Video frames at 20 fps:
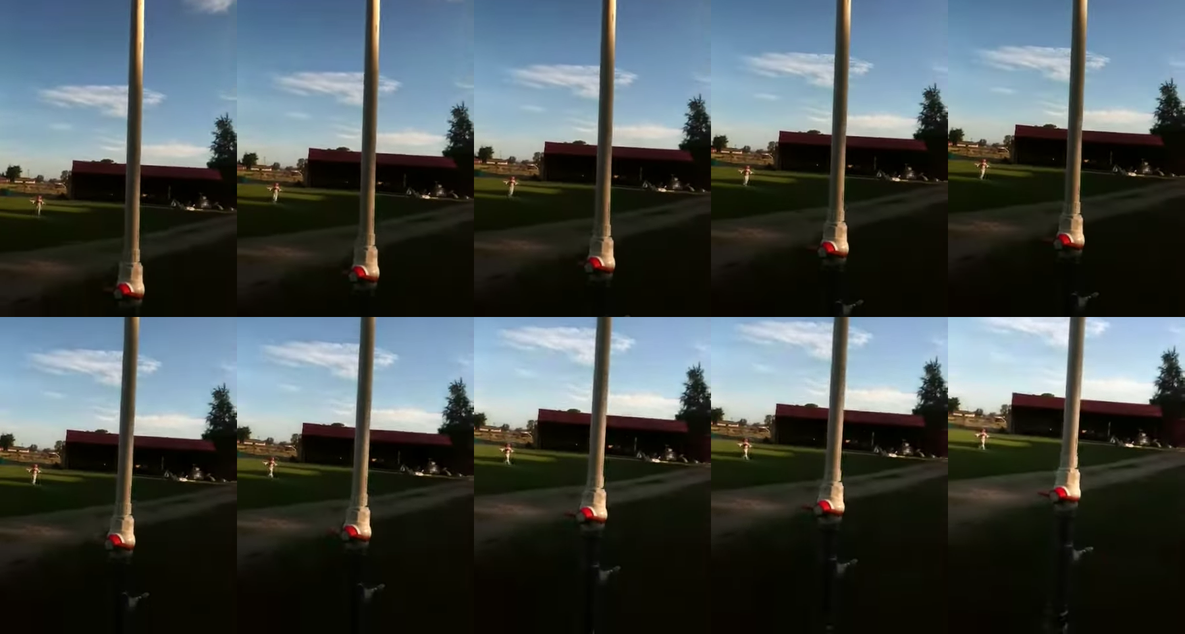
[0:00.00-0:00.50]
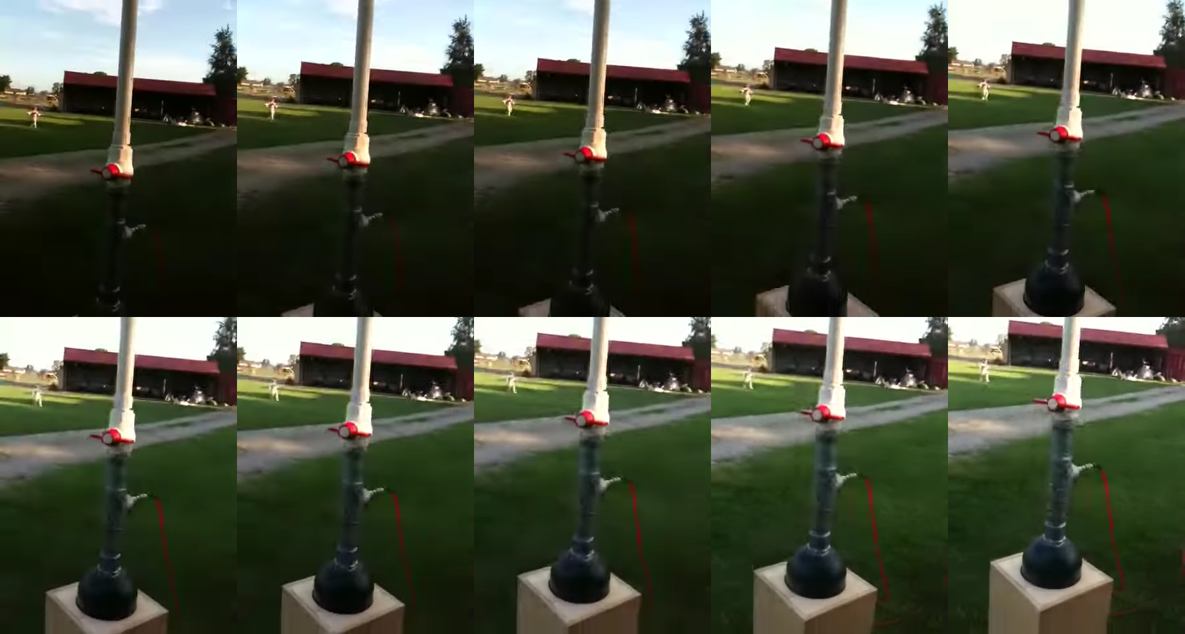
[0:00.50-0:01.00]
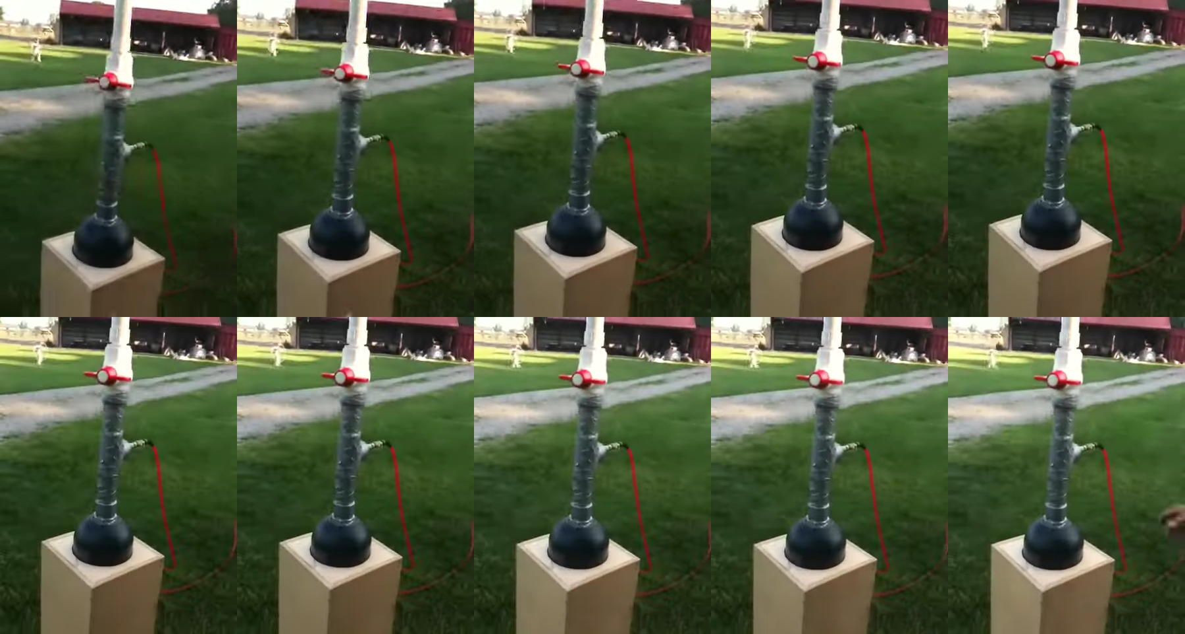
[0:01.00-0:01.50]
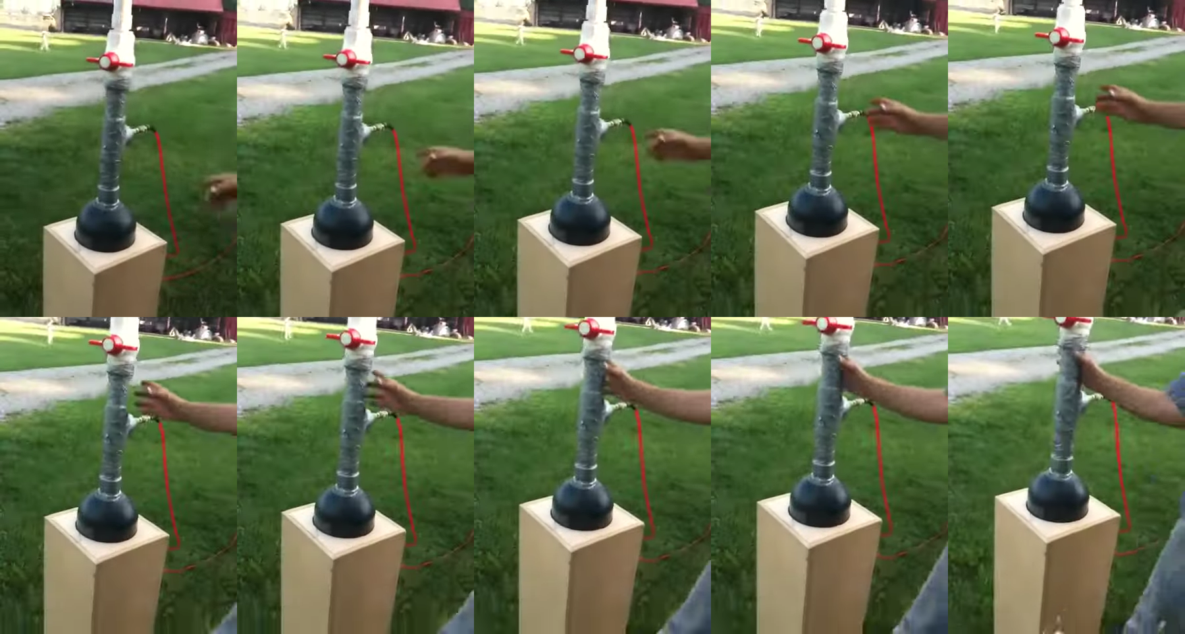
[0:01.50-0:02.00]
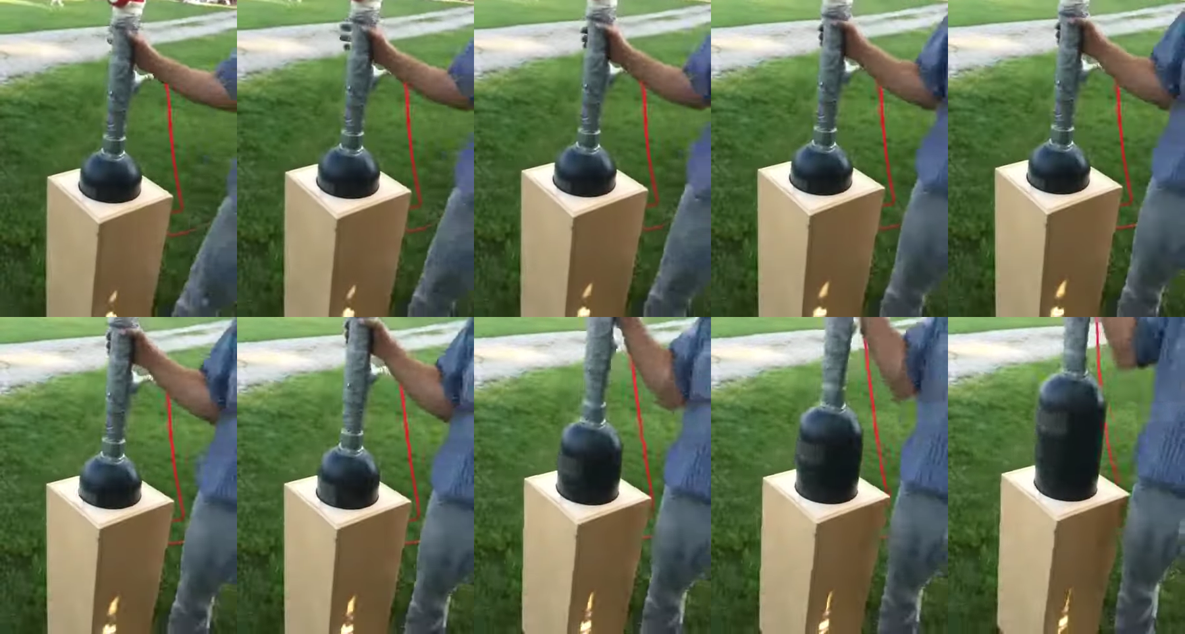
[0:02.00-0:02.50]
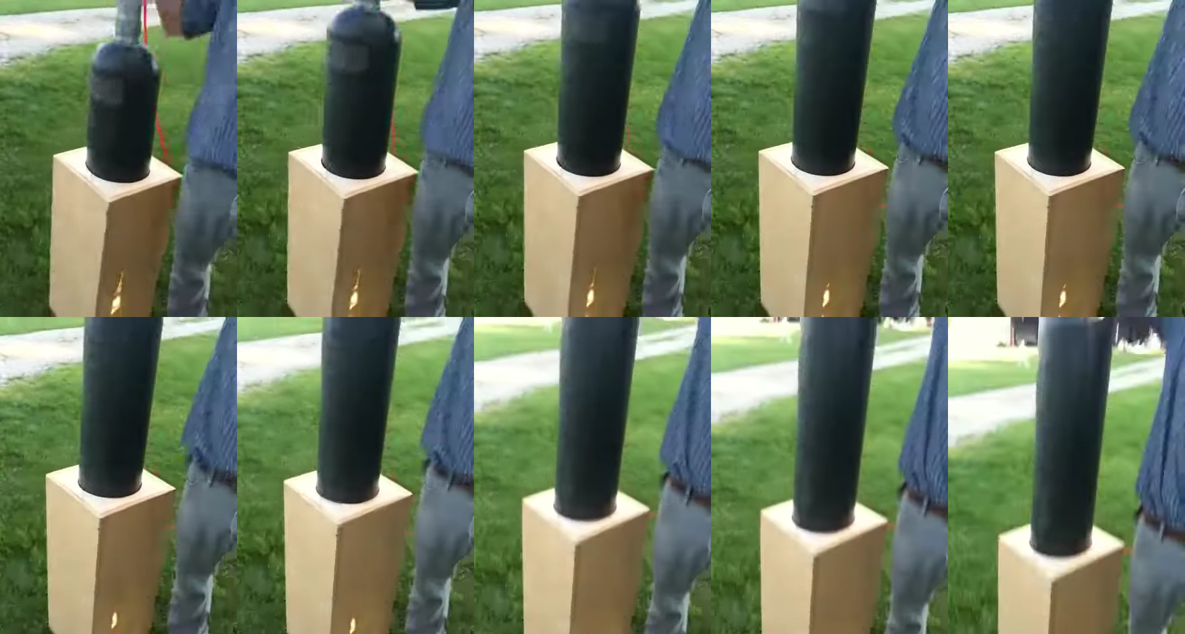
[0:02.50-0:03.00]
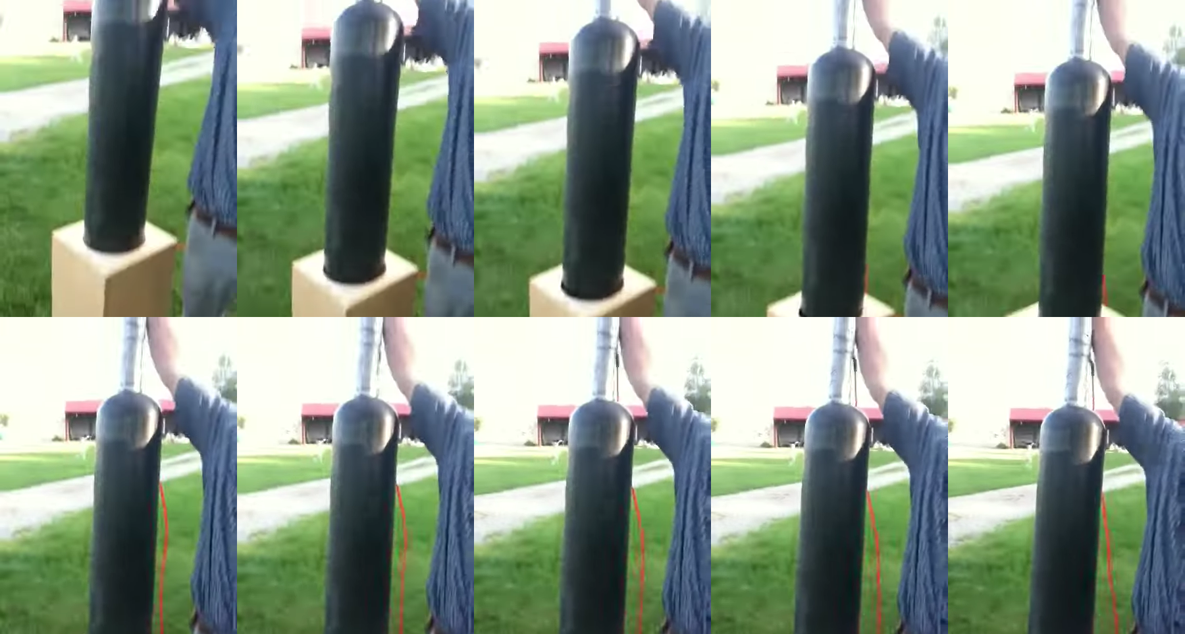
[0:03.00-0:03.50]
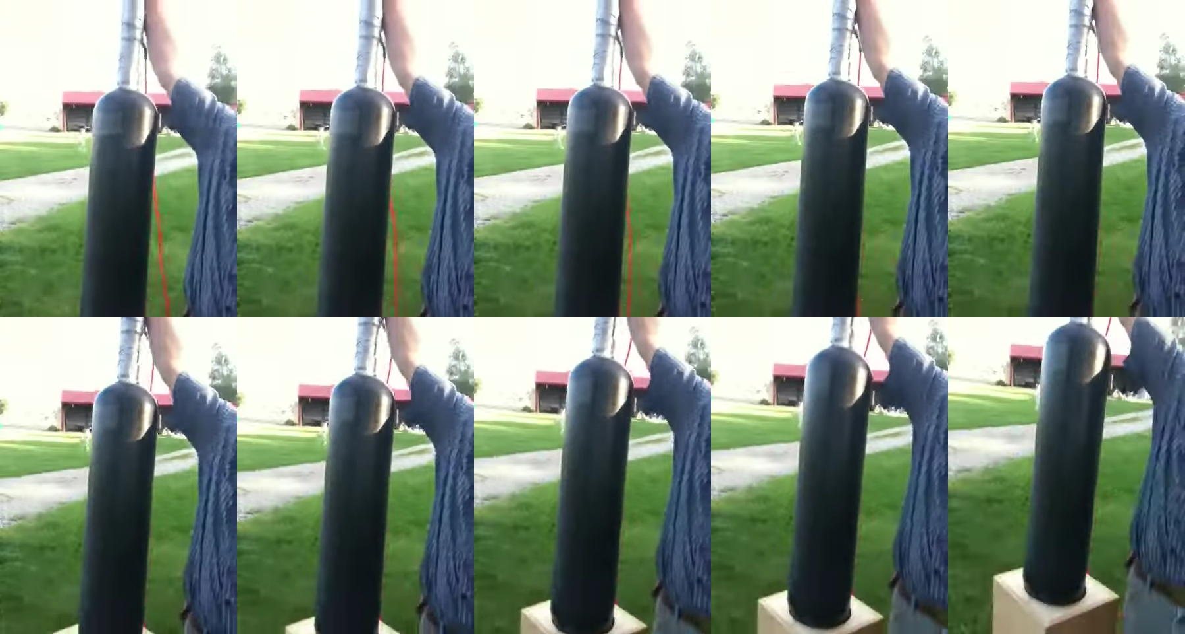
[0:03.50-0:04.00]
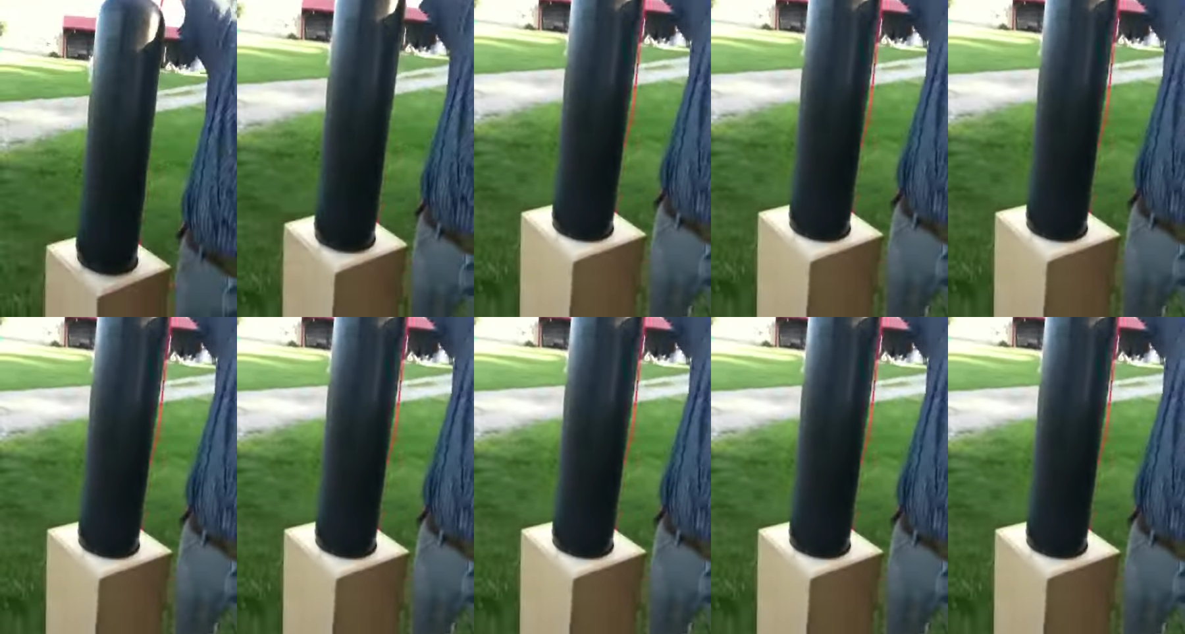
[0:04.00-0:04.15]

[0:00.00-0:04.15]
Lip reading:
Nobody's mouth can be seen.